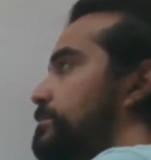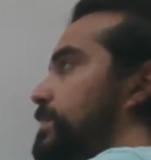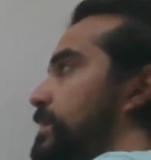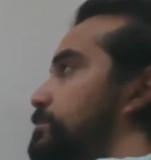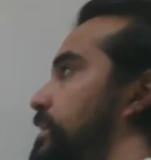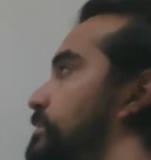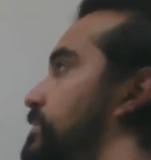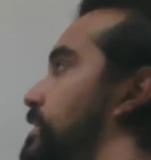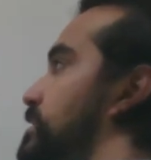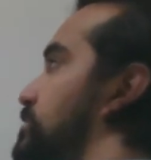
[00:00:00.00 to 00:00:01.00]
My B
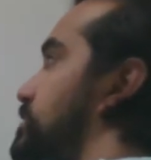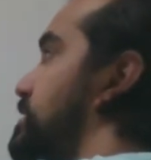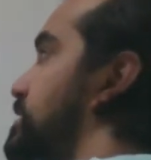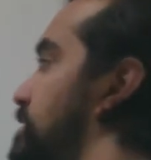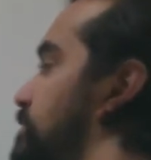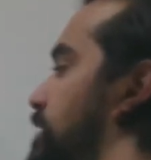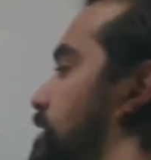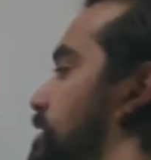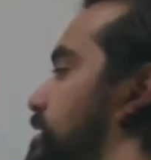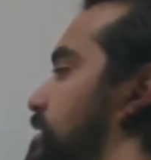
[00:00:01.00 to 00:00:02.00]
value is going to
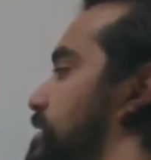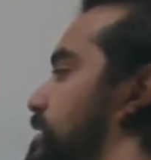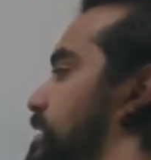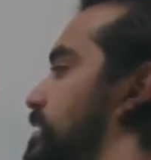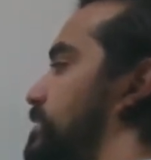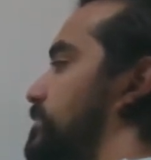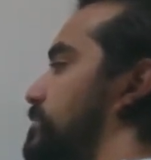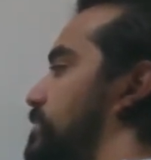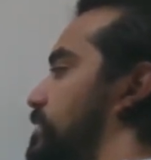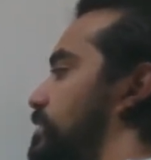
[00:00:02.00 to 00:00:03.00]
be
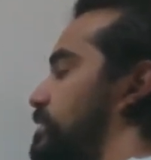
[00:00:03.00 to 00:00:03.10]
-4.